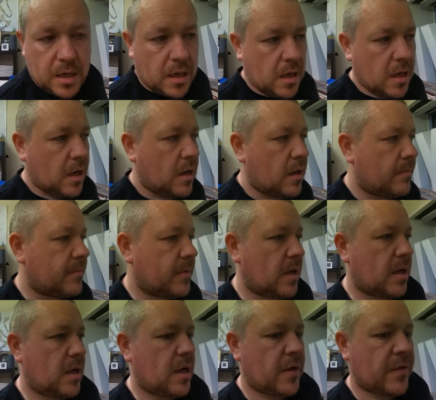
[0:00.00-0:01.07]
I
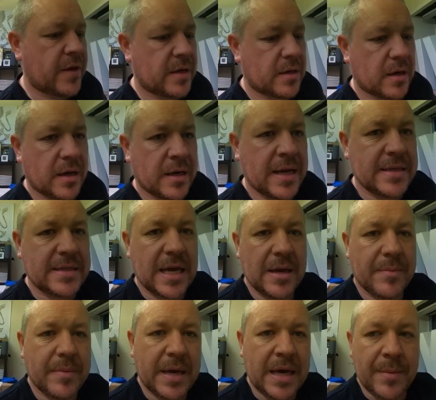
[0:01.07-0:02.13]
think I need to
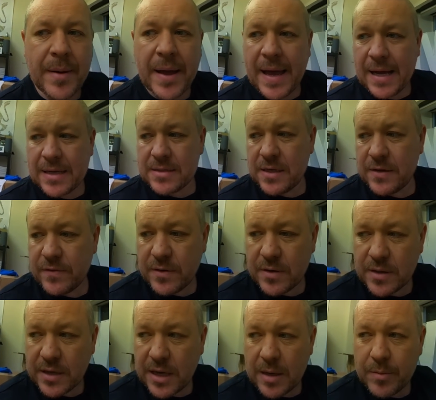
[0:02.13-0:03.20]
keep eBay active,
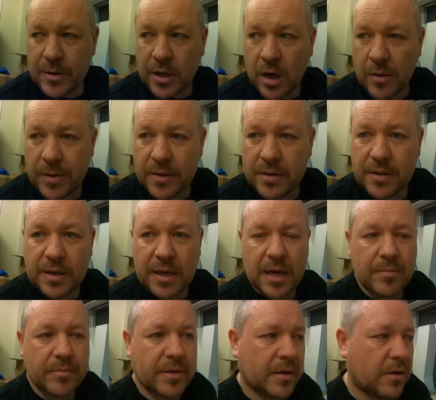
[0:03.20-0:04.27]
keep it going,
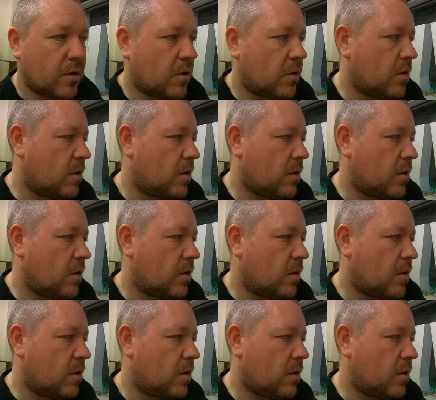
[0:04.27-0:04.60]
keep the